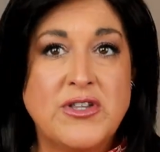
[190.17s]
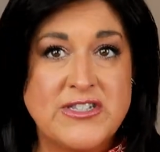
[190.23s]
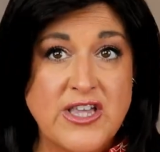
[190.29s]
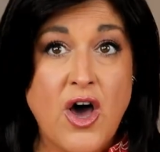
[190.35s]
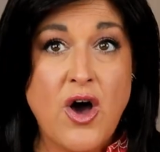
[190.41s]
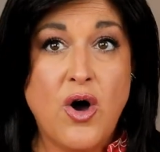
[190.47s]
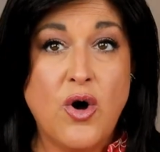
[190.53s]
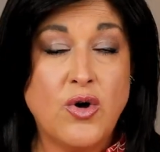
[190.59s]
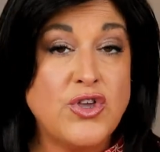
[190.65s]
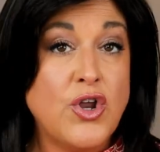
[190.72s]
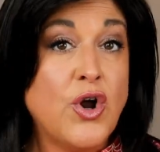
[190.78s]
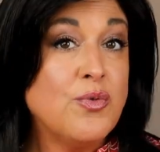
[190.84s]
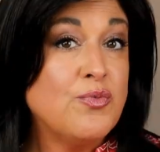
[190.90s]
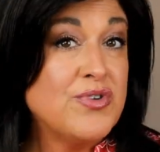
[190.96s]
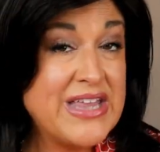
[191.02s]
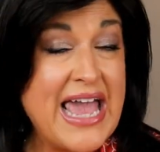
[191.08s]
So you
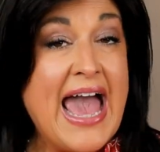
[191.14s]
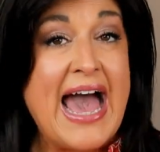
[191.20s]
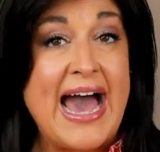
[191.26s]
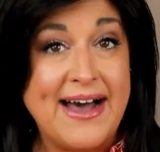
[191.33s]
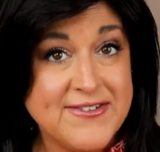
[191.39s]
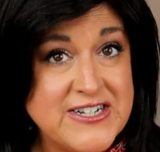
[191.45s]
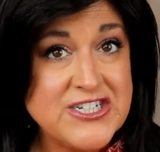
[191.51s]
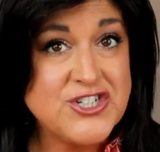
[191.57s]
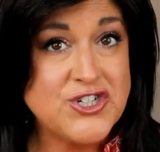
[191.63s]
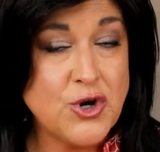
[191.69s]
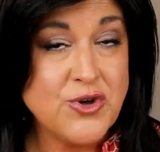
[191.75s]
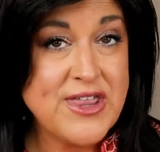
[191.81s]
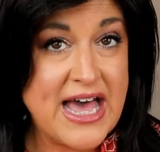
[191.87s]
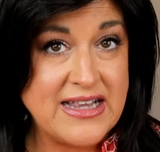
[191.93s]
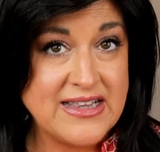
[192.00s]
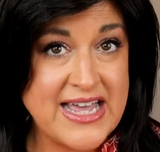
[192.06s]
don't really have to
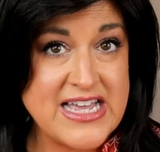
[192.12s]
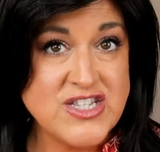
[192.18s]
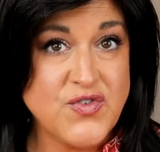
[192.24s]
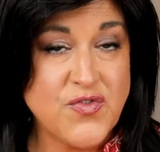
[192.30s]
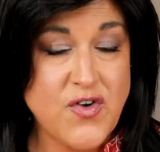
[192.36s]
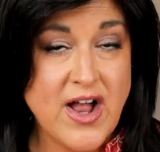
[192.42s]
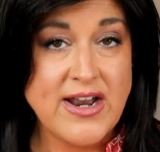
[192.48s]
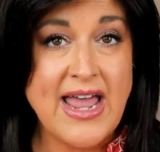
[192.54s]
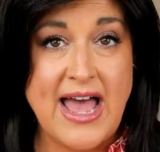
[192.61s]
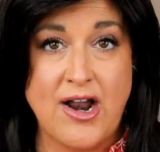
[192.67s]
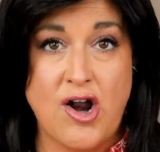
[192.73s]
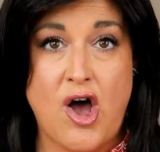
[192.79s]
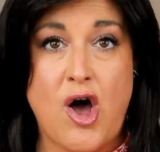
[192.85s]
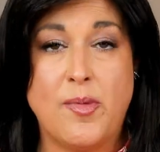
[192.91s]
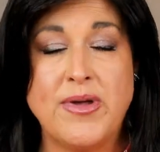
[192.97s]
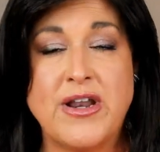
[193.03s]
show that lace front
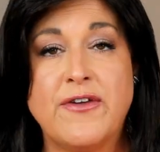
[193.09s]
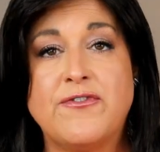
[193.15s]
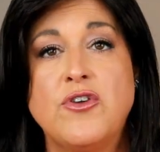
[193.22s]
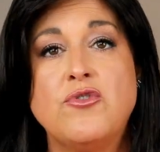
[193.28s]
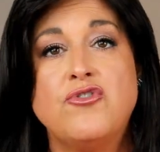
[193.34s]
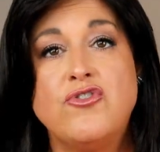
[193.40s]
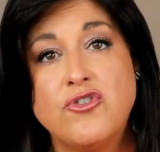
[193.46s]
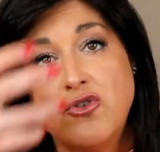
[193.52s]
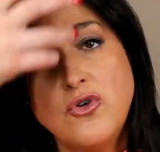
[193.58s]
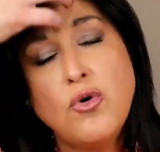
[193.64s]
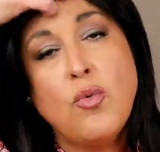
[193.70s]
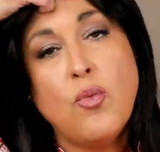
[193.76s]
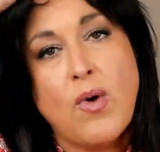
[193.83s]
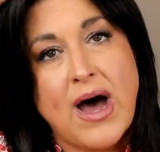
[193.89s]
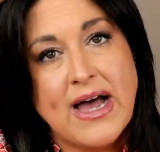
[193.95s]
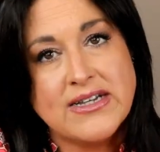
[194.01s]
at all, but if you
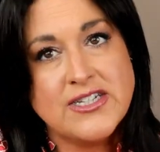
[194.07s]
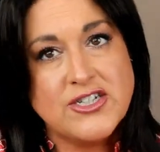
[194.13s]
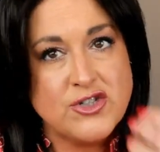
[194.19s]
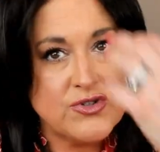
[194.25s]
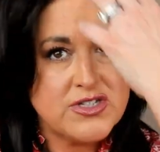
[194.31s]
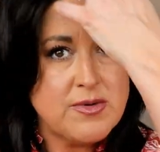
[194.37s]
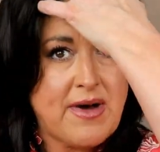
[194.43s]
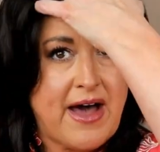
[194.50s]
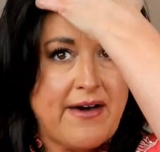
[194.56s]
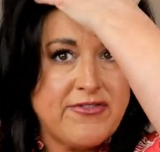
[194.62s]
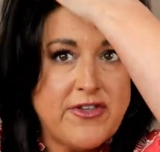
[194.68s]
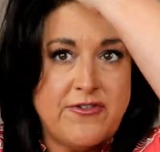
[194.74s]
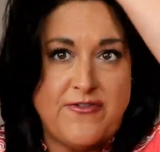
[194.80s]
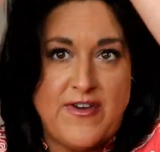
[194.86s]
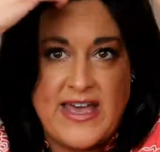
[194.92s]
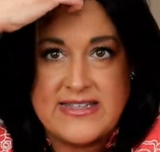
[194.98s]
do want to do some off
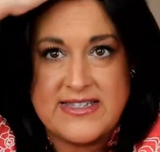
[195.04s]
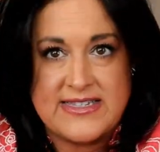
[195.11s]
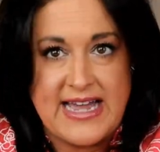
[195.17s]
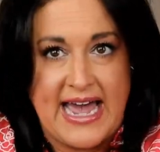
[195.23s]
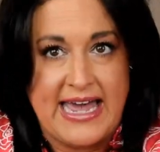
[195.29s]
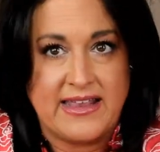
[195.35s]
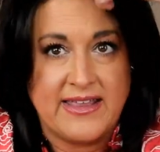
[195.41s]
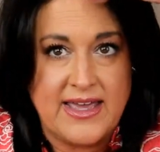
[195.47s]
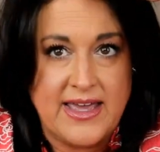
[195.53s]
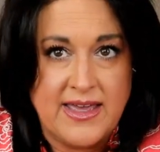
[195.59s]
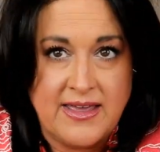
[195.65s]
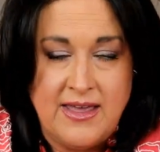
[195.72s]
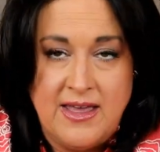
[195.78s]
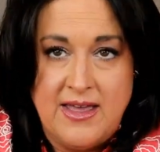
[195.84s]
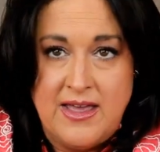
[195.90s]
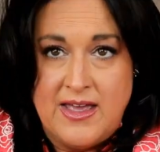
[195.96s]
the face
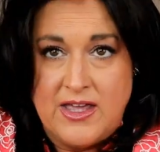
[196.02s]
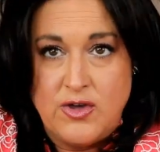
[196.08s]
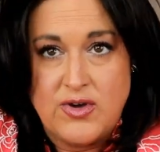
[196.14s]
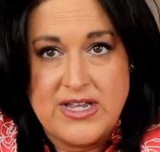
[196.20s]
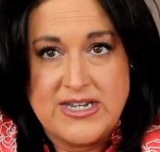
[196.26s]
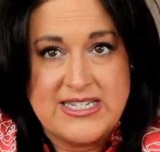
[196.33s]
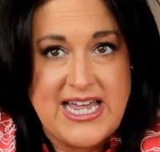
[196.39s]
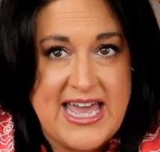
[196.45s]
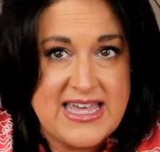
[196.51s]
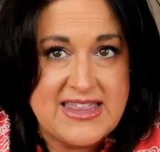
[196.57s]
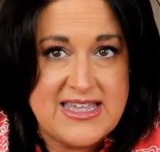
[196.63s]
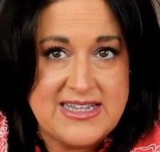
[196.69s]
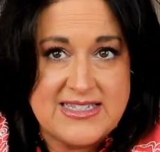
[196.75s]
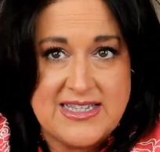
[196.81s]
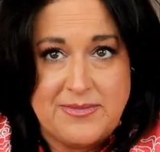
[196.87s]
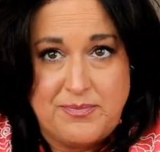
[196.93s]
styling, you can take
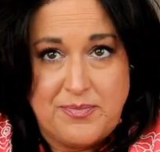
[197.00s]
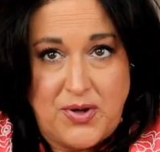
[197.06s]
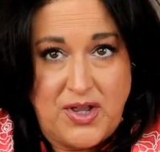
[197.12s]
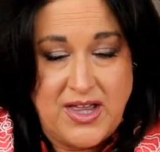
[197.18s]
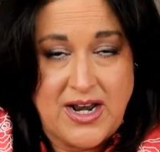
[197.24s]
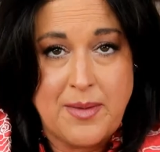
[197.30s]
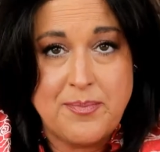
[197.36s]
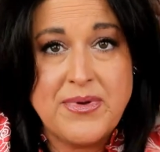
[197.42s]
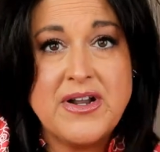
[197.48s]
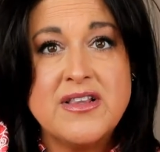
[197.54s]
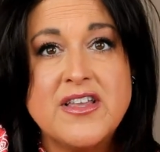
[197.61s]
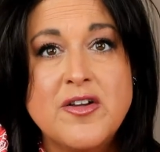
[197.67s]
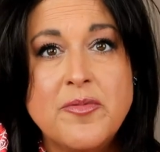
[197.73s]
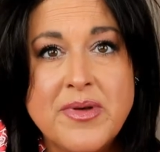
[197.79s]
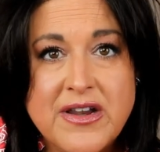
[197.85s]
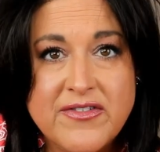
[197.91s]
this and pull it up in a
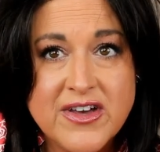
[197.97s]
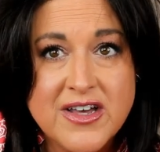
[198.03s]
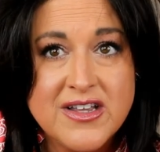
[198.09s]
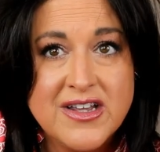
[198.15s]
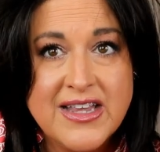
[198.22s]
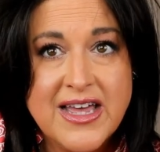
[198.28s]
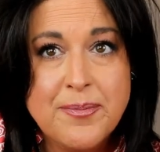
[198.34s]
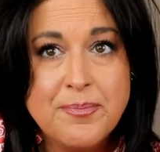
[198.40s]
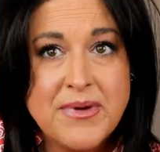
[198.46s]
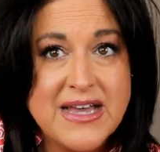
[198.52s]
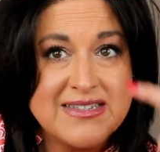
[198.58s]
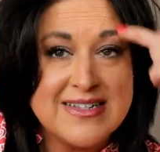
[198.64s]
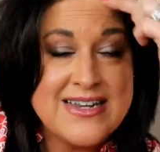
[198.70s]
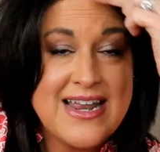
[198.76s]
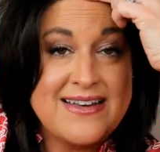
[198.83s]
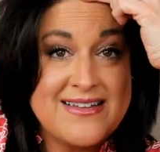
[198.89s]
little bit of a clip
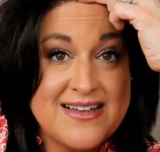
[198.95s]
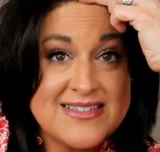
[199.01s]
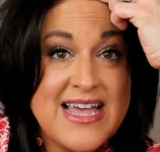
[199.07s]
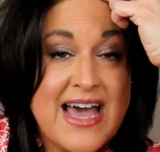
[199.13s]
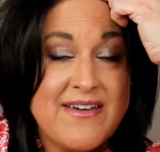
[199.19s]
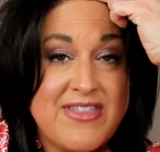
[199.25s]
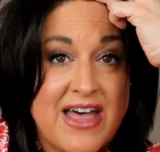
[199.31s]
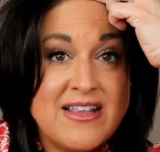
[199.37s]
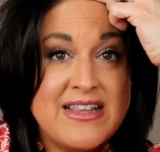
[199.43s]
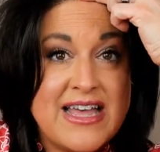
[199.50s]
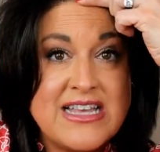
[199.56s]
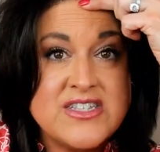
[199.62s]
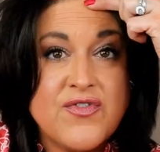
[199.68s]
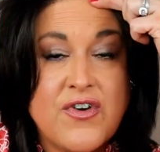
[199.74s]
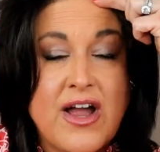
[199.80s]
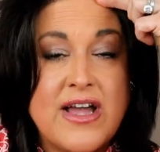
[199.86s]
because it does have that
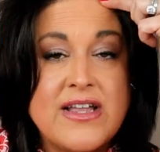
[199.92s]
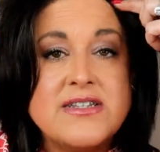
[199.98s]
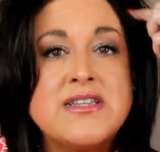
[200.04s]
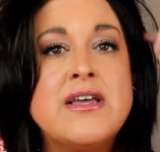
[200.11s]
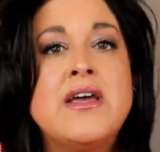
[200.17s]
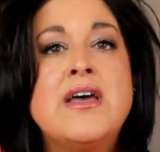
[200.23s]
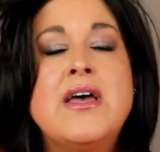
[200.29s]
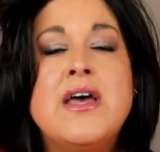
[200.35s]
lace front.